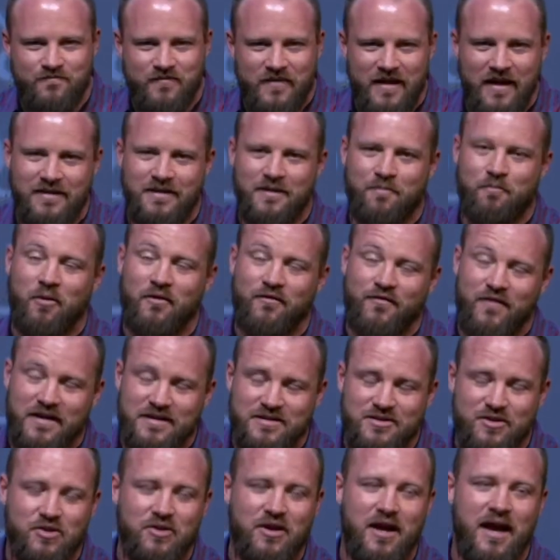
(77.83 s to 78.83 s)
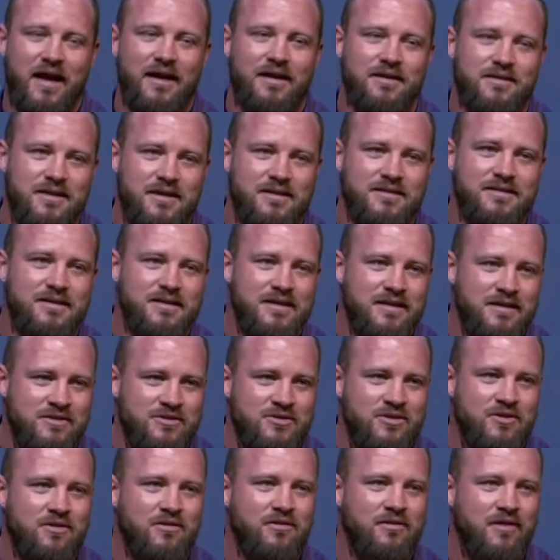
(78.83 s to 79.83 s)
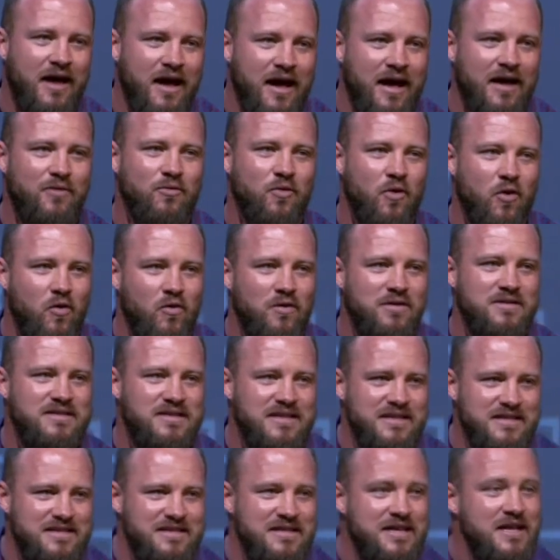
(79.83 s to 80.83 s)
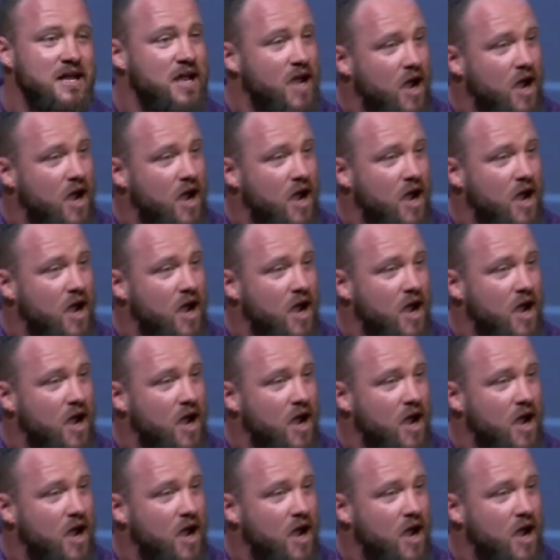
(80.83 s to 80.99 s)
And the professor kind of does an internal eye roll and says,